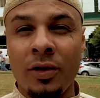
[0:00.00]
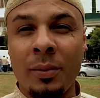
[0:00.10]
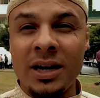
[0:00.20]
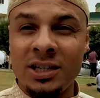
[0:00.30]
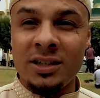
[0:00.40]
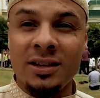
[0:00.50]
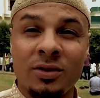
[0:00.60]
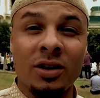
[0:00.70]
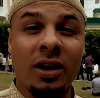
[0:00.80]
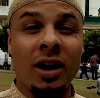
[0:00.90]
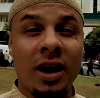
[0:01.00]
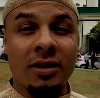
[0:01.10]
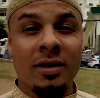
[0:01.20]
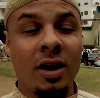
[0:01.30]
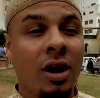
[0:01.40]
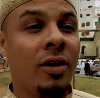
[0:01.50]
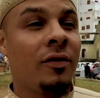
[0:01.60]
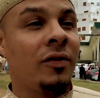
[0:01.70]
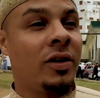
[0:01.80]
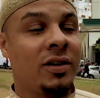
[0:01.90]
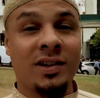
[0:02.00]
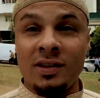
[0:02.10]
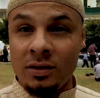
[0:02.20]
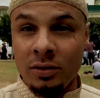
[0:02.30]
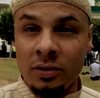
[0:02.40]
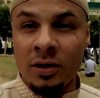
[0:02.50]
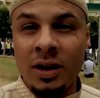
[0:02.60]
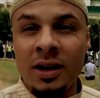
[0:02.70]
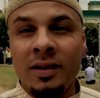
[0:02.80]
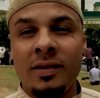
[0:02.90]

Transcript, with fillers: of the masjid, there's a lot of uh, sisters,